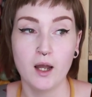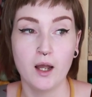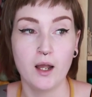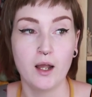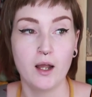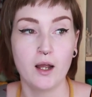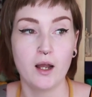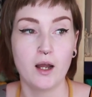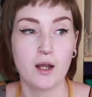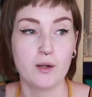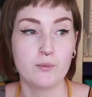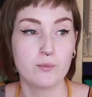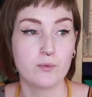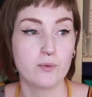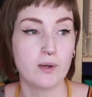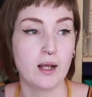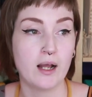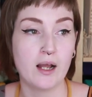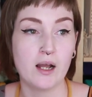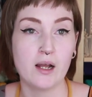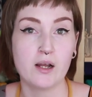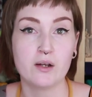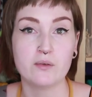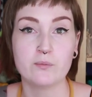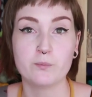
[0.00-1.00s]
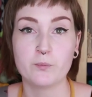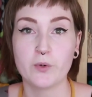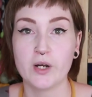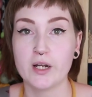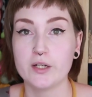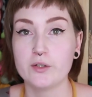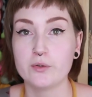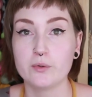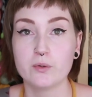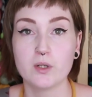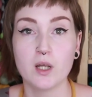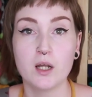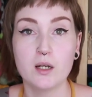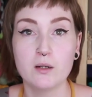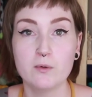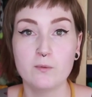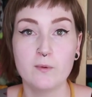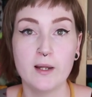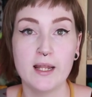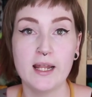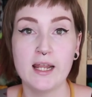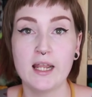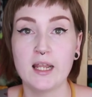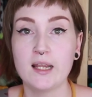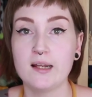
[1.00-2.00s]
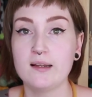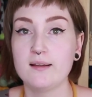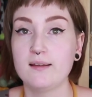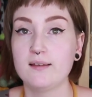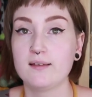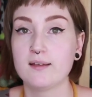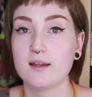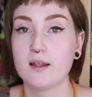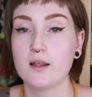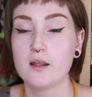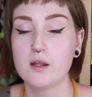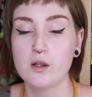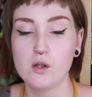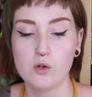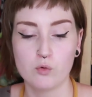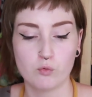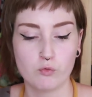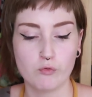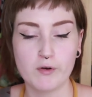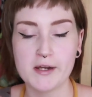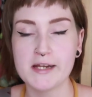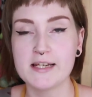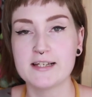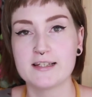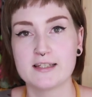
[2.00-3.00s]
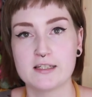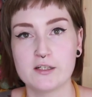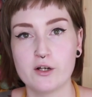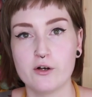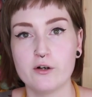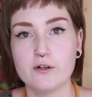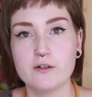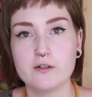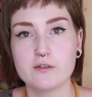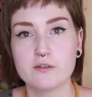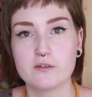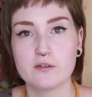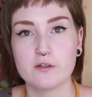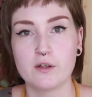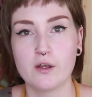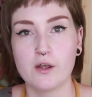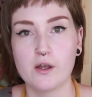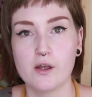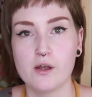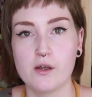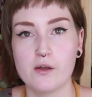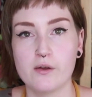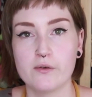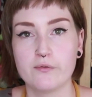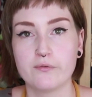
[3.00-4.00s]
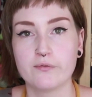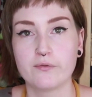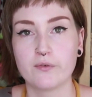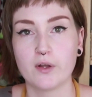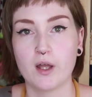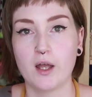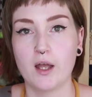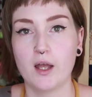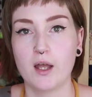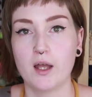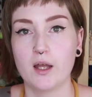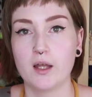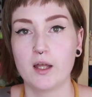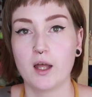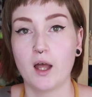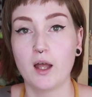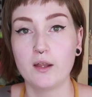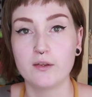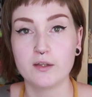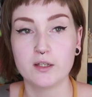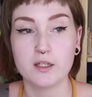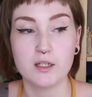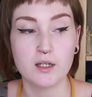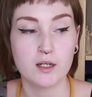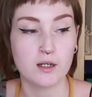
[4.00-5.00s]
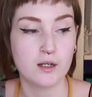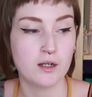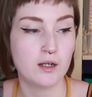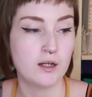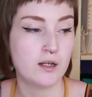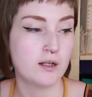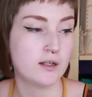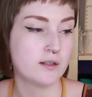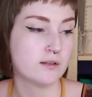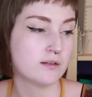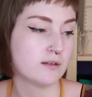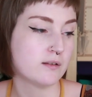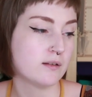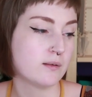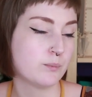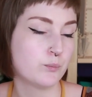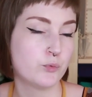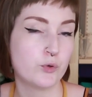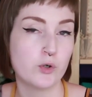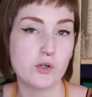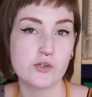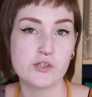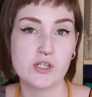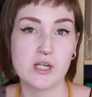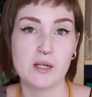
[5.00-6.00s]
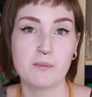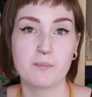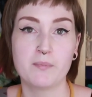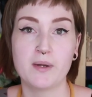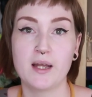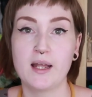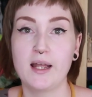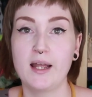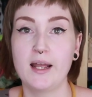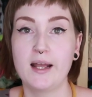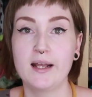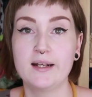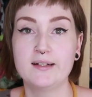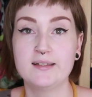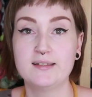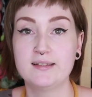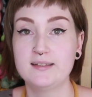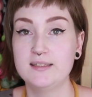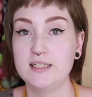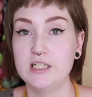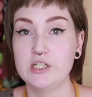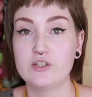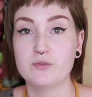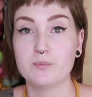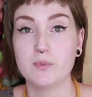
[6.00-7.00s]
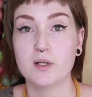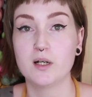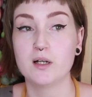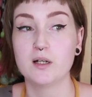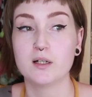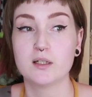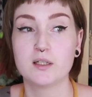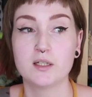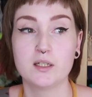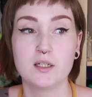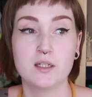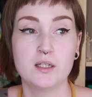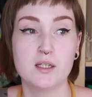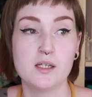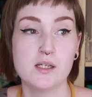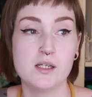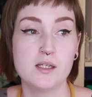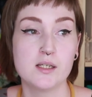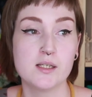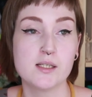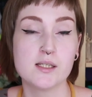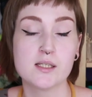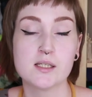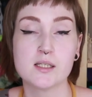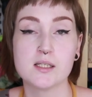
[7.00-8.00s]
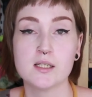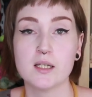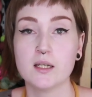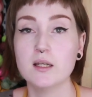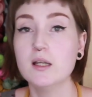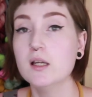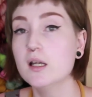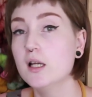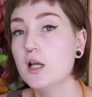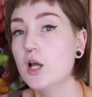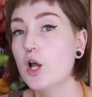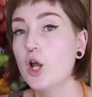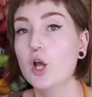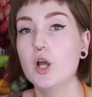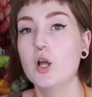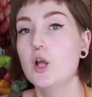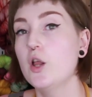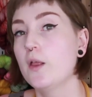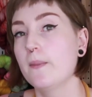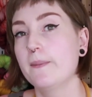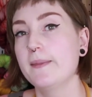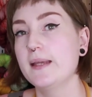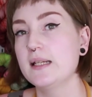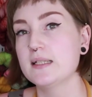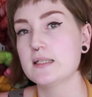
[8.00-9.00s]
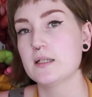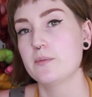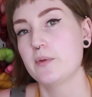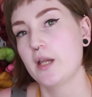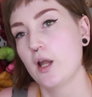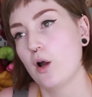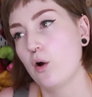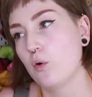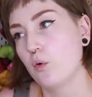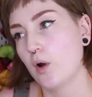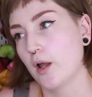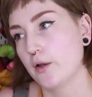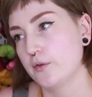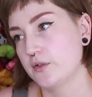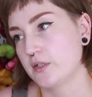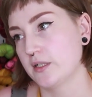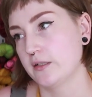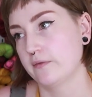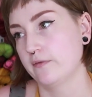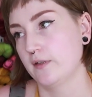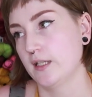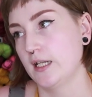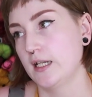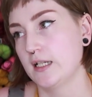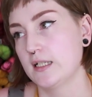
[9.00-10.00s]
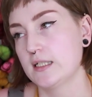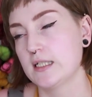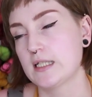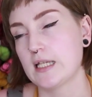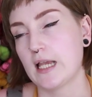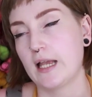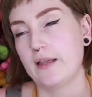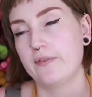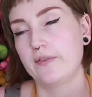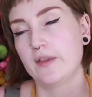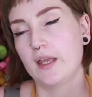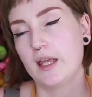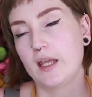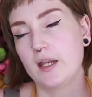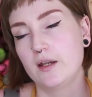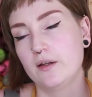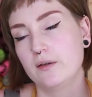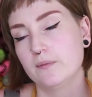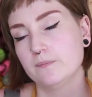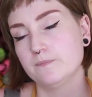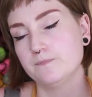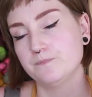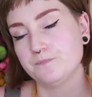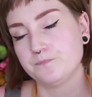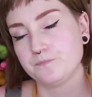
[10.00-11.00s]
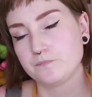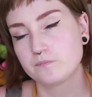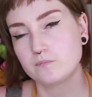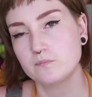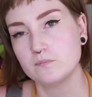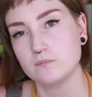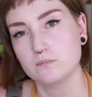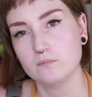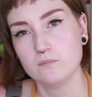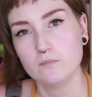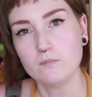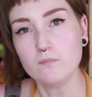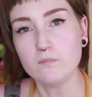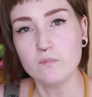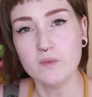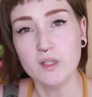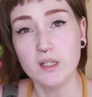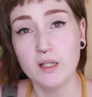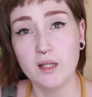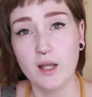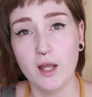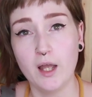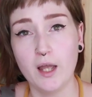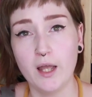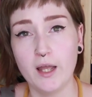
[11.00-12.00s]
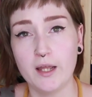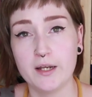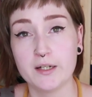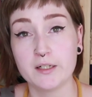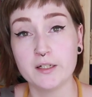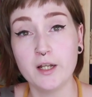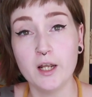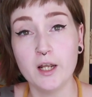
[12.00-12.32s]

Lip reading: I will have brand new colourways, restocks of other yarns, project bags, stitch markers. There's going to be a whole host of things. And then at